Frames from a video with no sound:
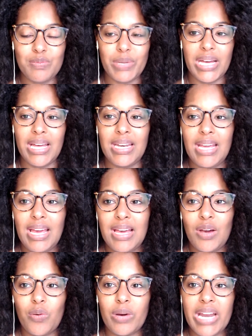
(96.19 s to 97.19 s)
But
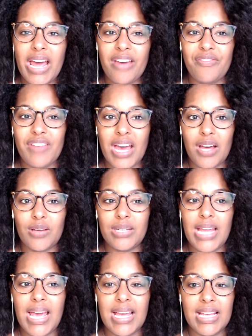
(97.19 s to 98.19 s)
what I have
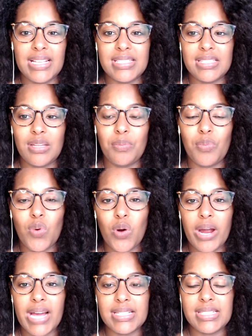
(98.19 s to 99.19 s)
found, as the
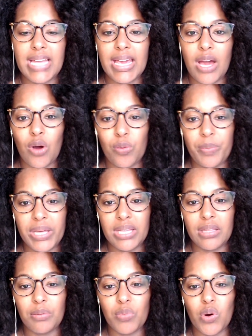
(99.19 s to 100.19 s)
more I stay open,
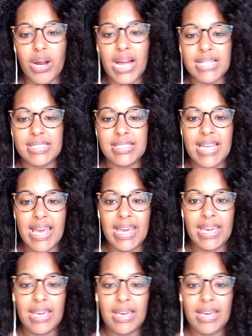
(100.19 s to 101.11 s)
the more I stay